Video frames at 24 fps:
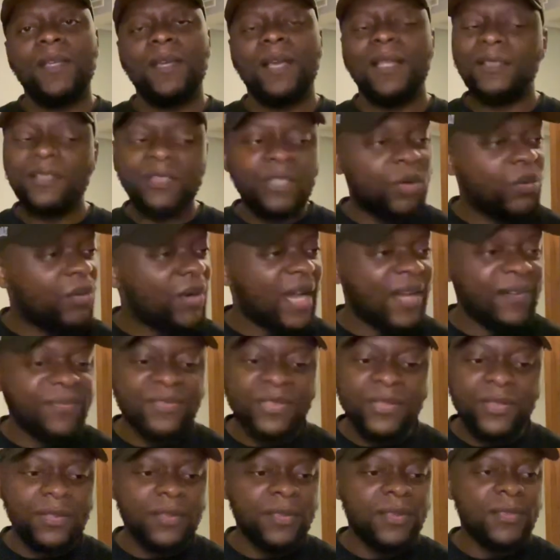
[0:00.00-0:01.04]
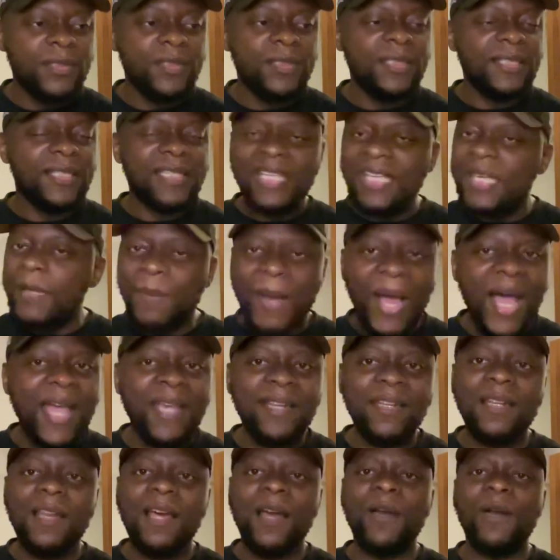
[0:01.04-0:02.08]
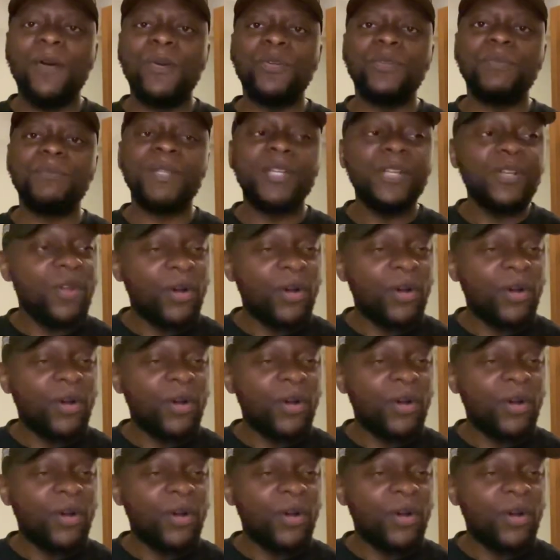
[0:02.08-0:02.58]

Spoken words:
I don't have to keep hiding at home and